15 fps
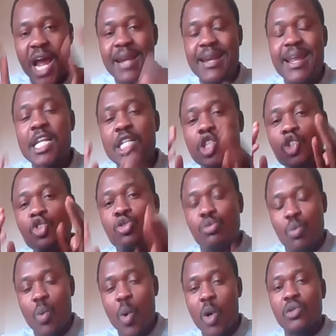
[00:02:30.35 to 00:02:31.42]
channeled
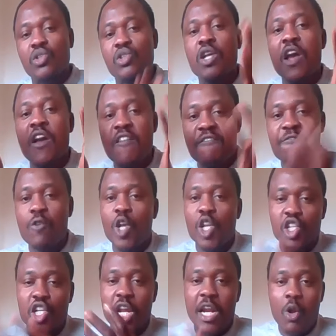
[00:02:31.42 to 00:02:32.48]
towards
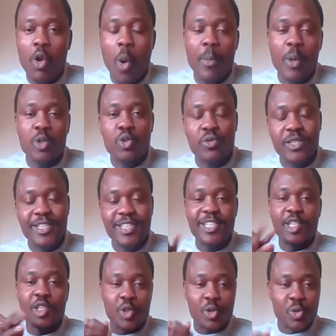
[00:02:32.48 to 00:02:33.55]
vocational
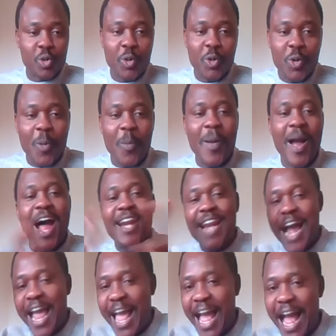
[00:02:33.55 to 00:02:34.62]
opportunities to Europe.
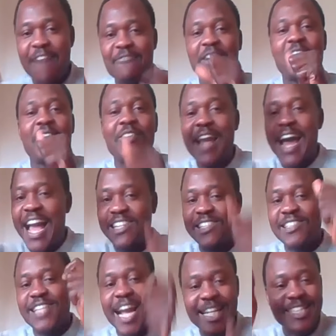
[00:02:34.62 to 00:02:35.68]
And I have another
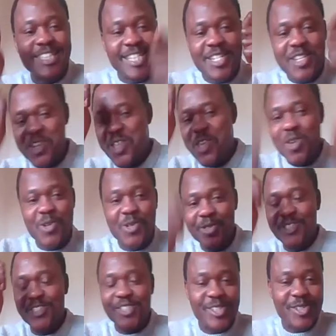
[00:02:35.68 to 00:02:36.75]
exciting
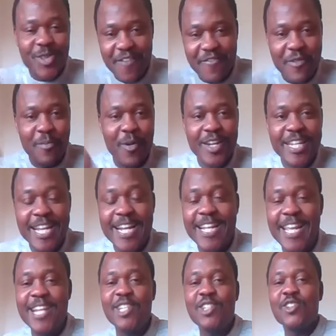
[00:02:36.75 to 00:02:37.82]
news to
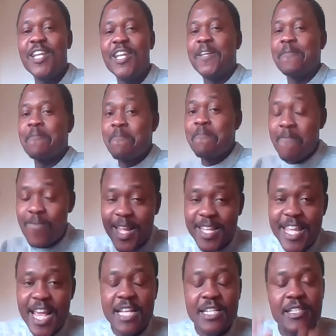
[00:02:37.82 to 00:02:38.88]
everybody again today.
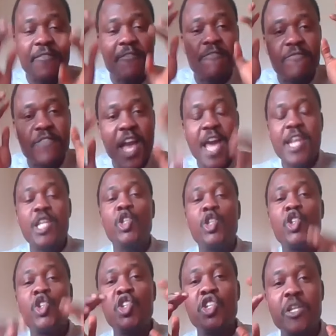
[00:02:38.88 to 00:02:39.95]
Yes,
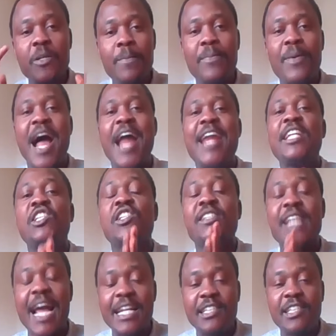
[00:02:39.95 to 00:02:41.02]
very cheap and
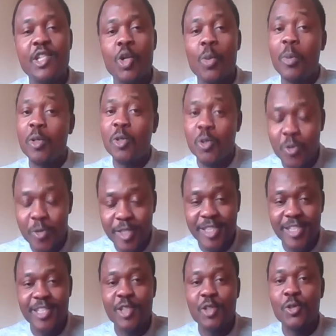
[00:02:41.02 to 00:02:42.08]
exciting
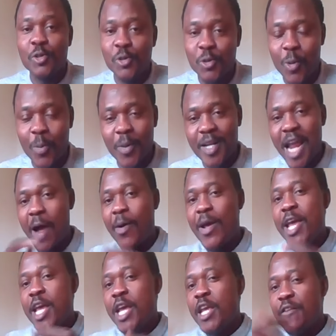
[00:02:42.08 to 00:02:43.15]
opportunity to Europe.
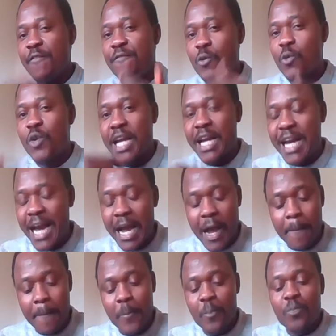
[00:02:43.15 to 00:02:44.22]
Now, if you
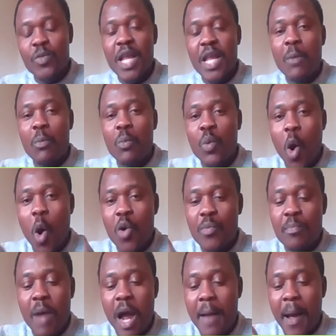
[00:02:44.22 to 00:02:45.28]
recap
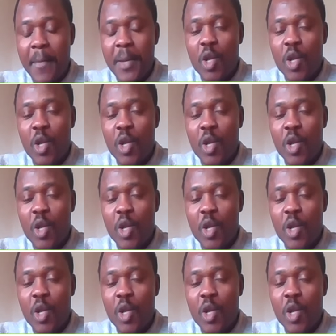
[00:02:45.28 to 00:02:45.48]
on